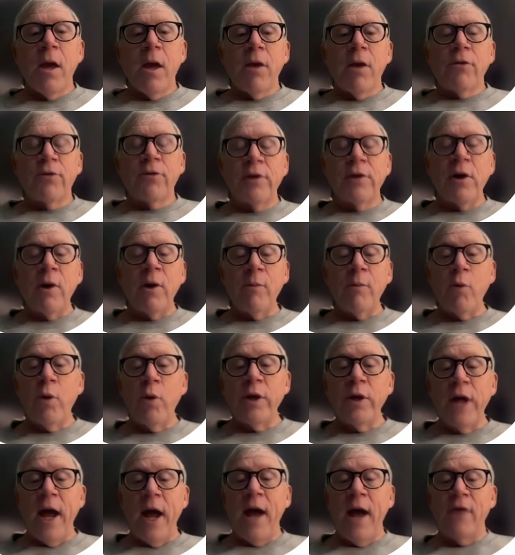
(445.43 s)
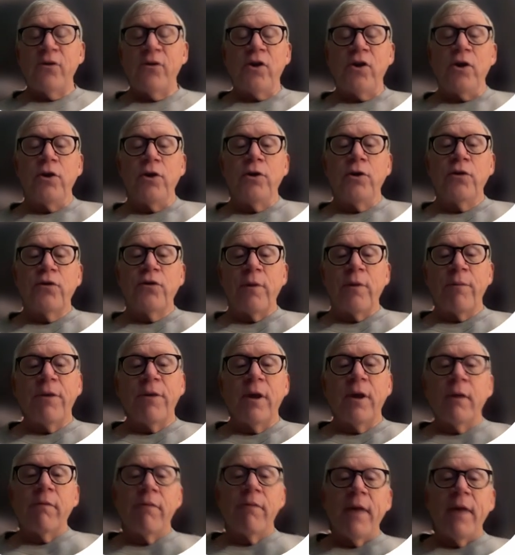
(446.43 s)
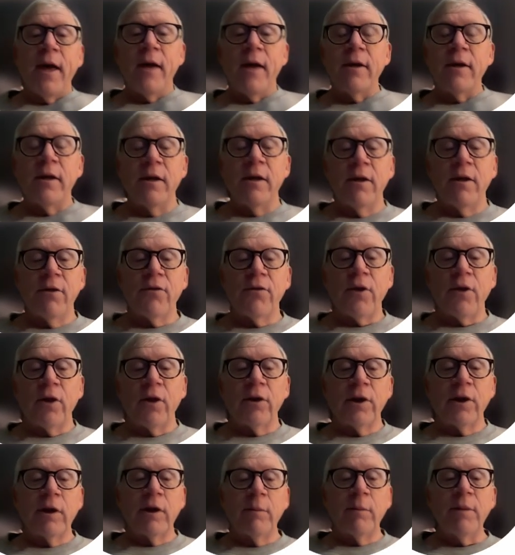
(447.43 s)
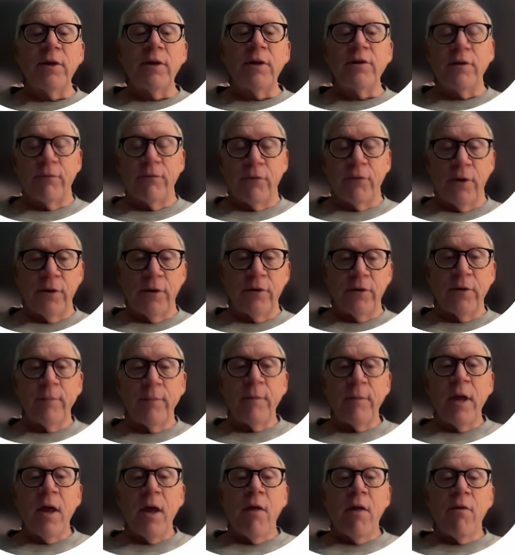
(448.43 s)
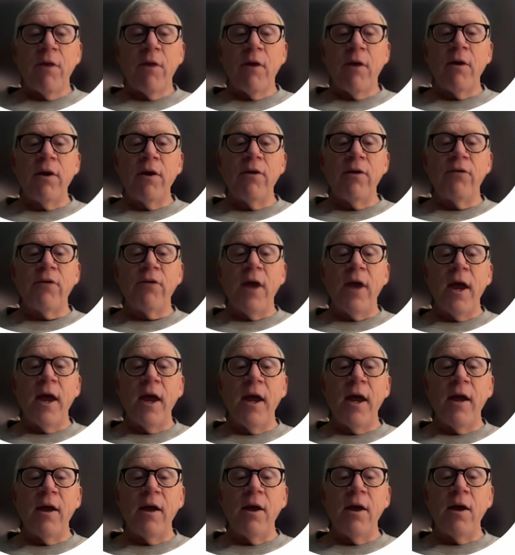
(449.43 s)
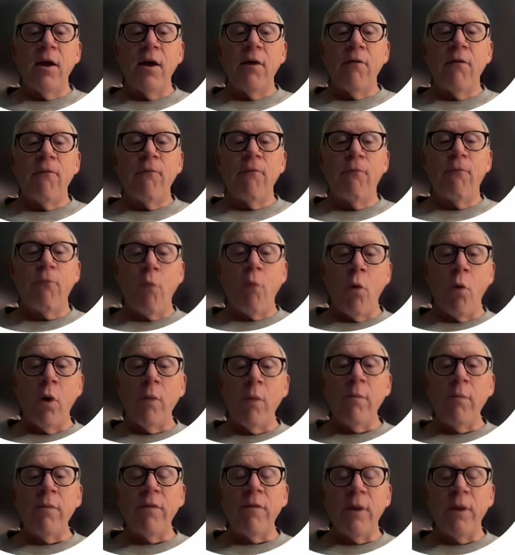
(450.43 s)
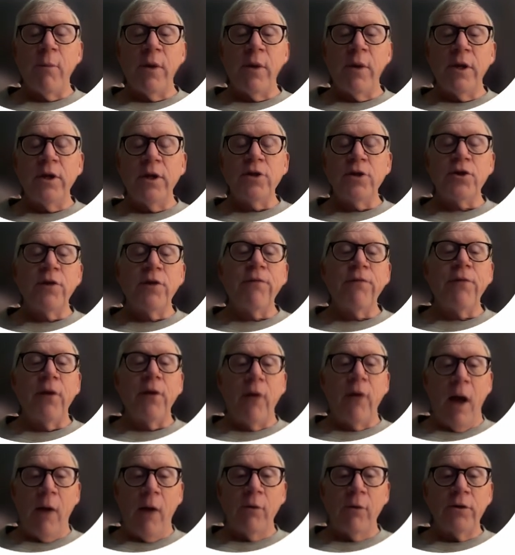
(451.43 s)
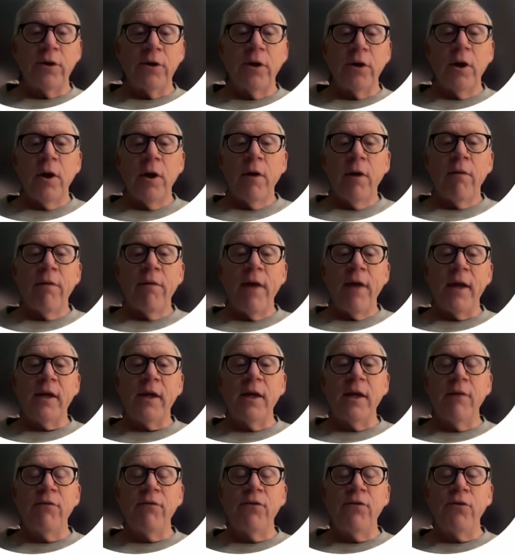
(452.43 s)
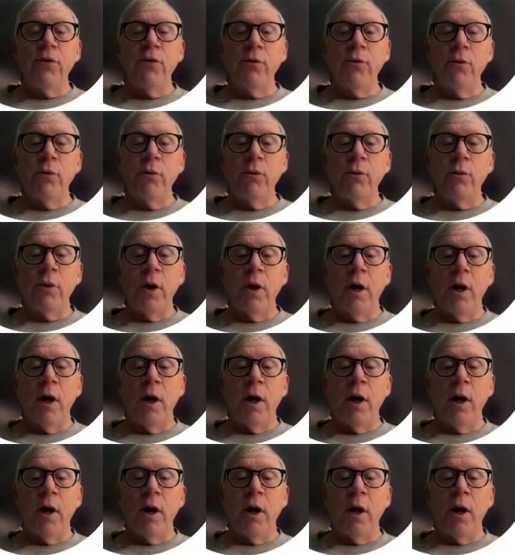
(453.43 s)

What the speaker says: So now I'm going to ask you to do something that is a little bit different. There is a form that we need you to fill out that gives you